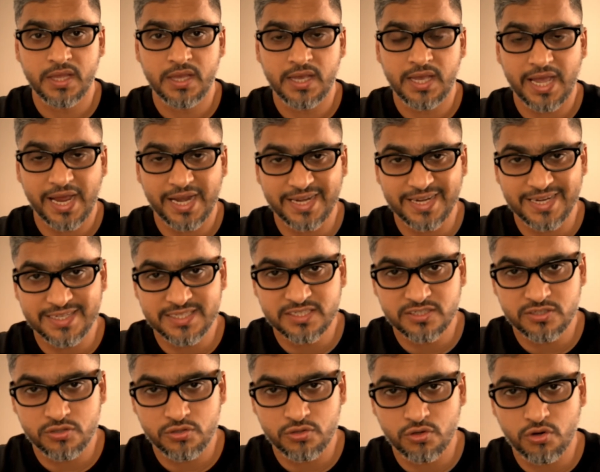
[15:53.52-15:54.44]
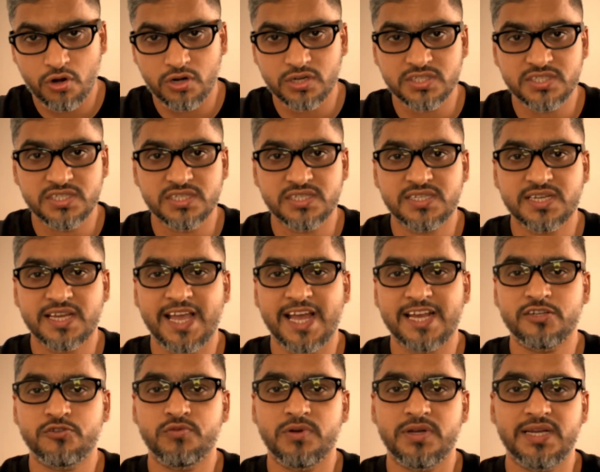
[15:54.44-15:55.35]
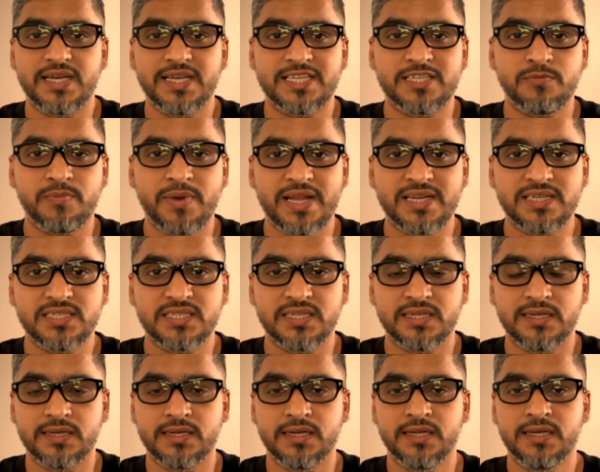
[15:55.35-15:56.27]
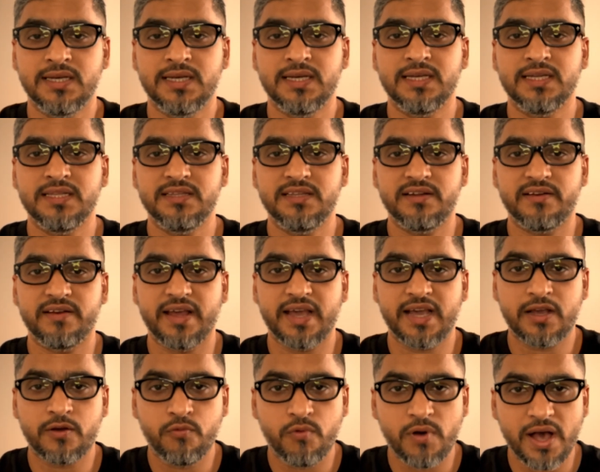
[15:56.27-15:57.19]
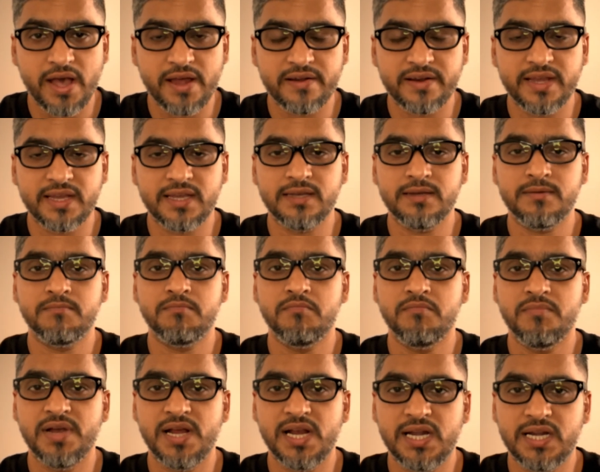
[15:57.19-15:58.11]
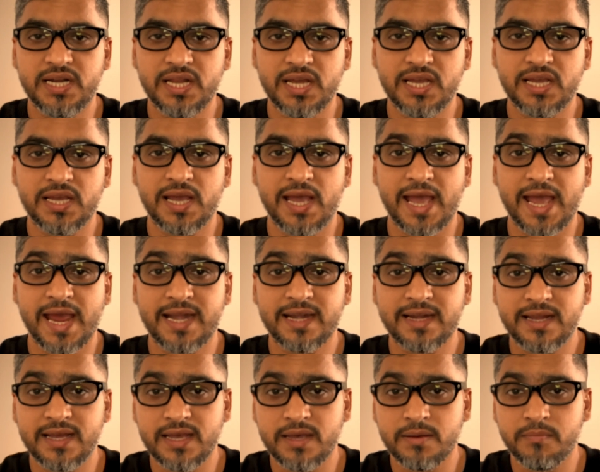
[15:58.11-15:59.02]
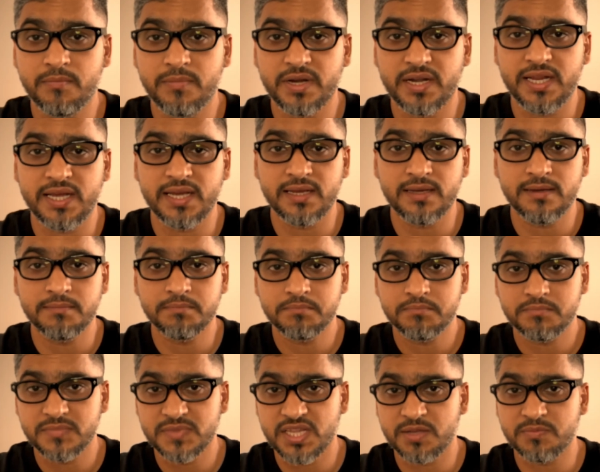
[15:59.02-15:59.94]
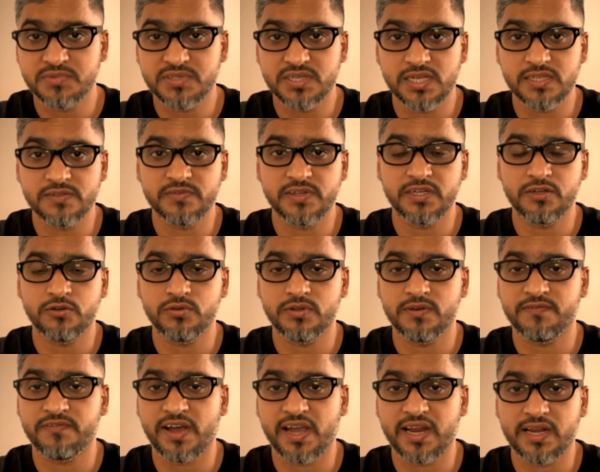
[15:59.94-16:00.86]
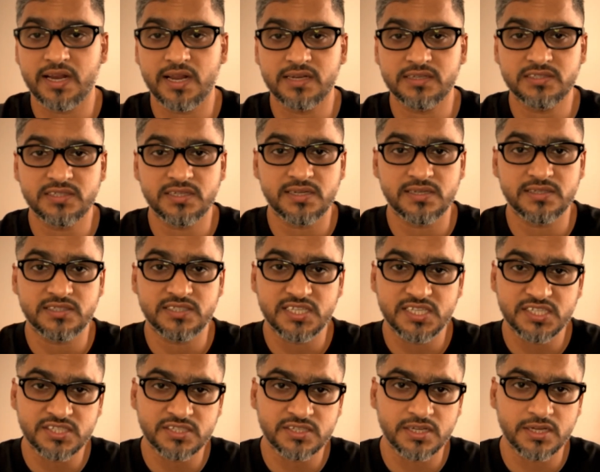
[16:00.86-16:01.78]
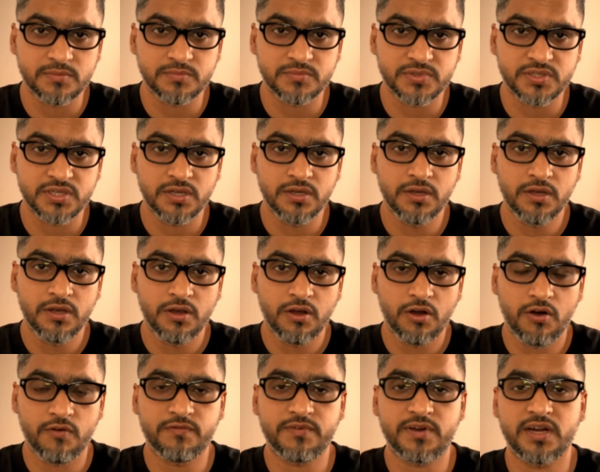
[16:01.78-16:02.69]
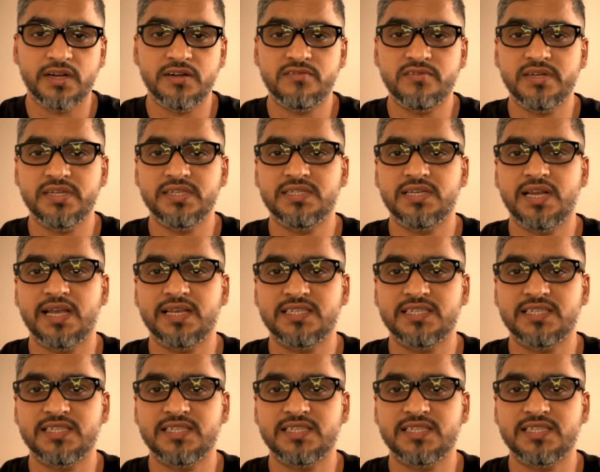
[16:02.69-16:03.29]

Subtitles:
And it's not just casual expansion. They're acquiring, building, and embedding themselves into the financial systems of countries like